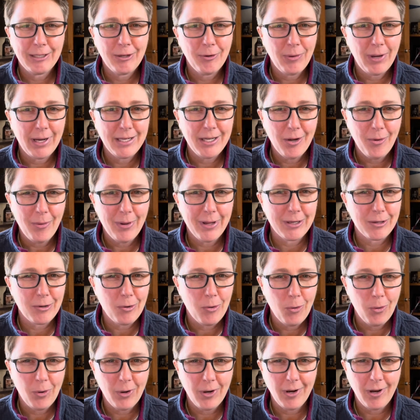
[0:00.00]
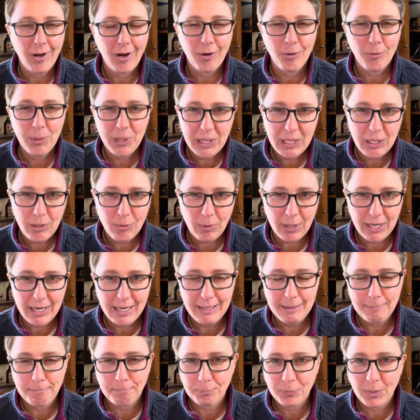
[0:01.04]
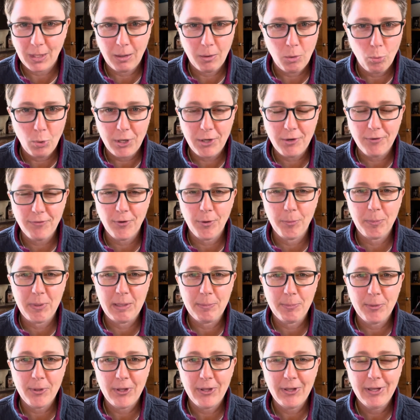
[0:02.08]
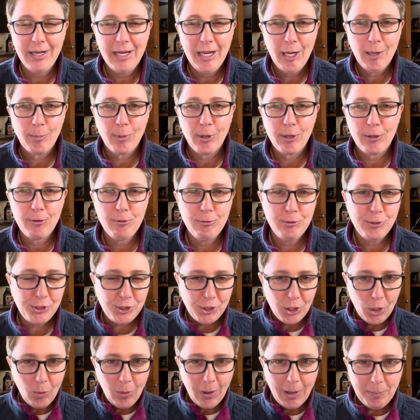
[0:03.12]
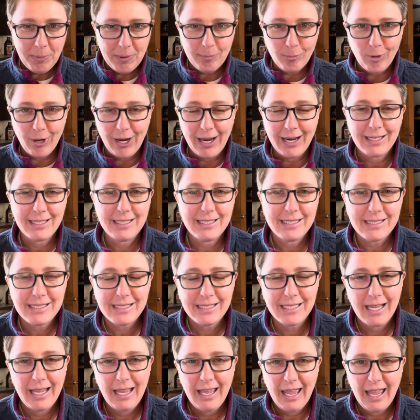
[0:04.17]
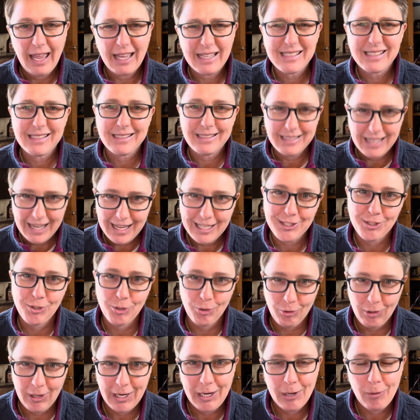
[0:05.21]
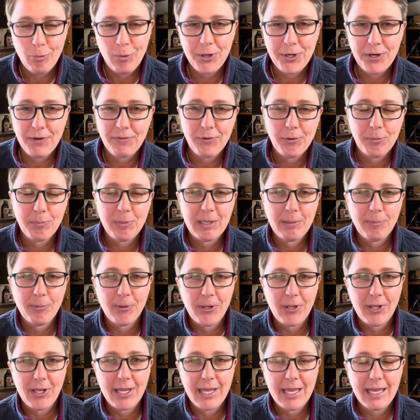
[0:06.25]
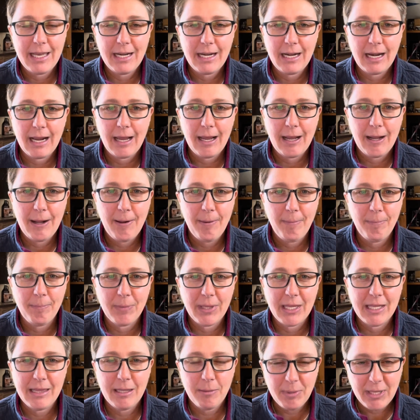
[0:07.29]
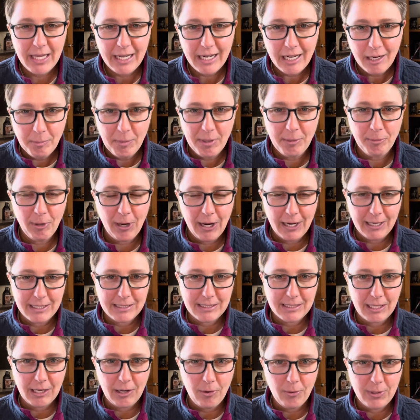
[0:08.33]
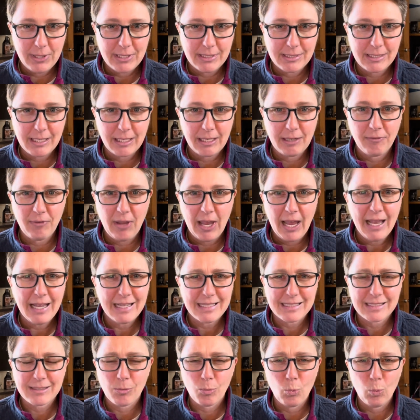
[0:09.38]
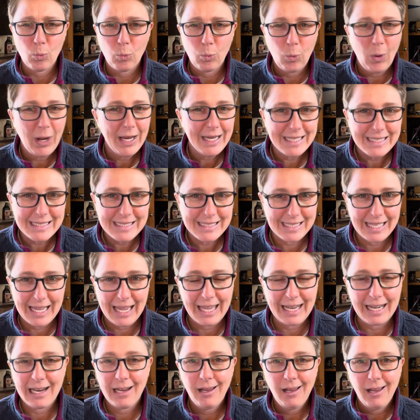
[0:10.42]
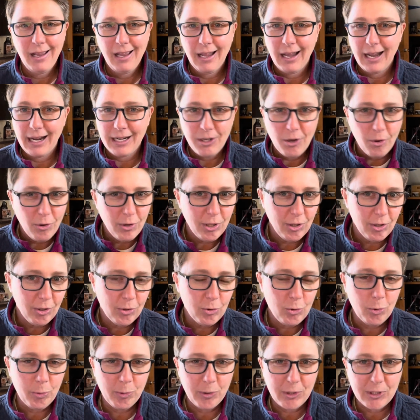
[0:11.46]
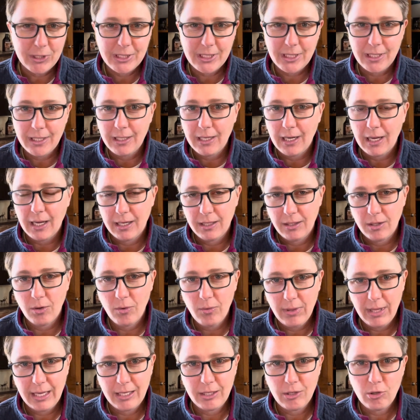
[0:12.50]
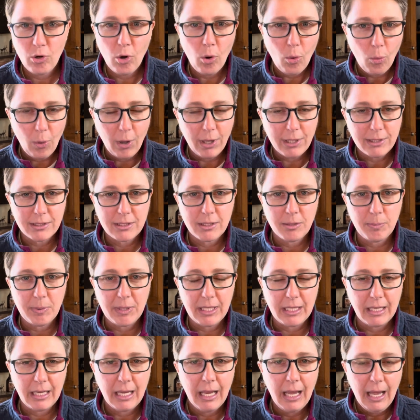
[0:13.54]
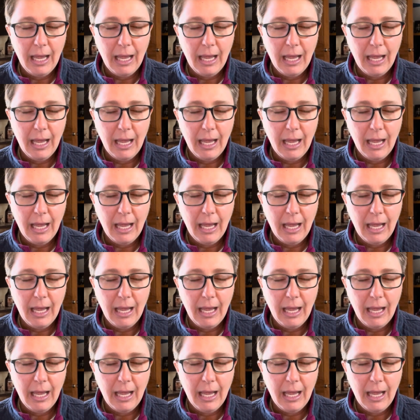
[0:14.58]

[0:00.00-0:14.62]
I know at core are really great, wonderful people, but who show up in practice as not so great, wonderful people. And in the beginning of my practice, I always kind of asked, why is that? I know you're a cool person. I know that you don't want to be